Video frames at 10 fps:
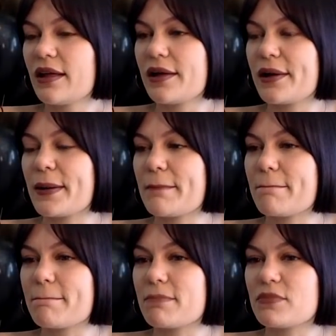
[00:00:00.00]

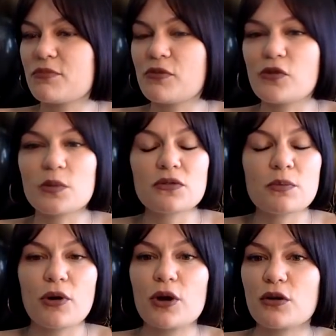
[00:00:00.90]
performing with
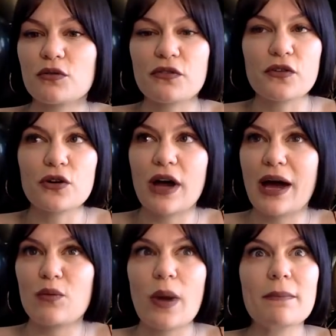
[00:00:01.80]
a broken foot
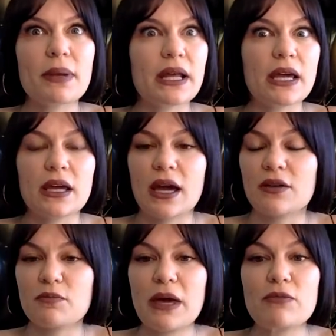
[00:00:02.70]
at Wembley,
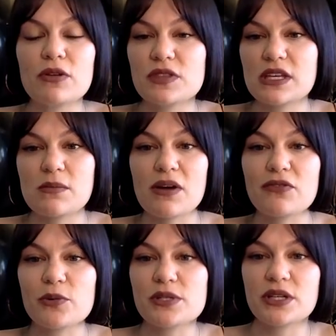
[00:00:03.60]
and everyone thinking my
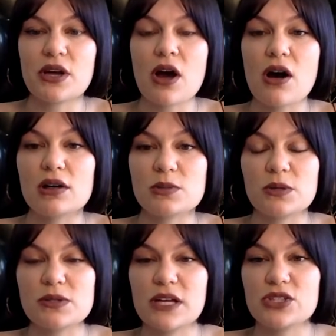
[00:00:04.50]
foot was in a cast when it
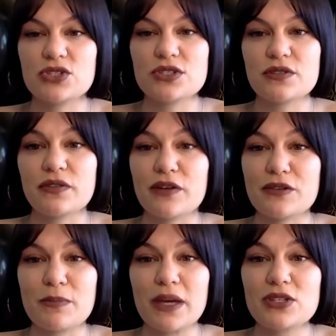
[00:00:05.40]
was actually just a fluffy
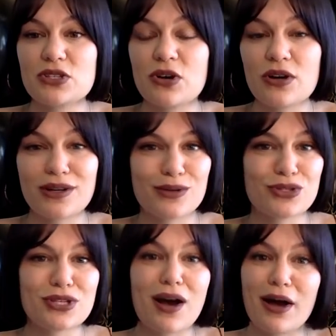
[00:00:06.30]
bed sock, and I was
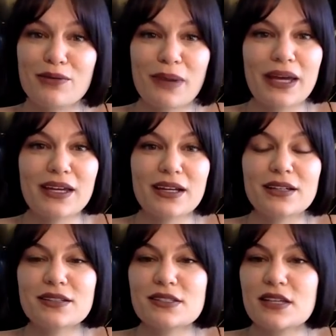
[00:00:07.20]
just high on
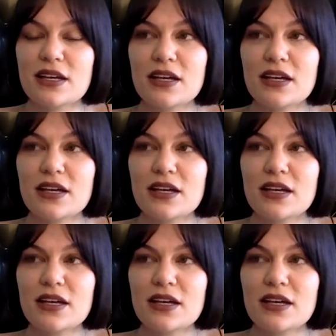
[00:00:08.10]
painkillers.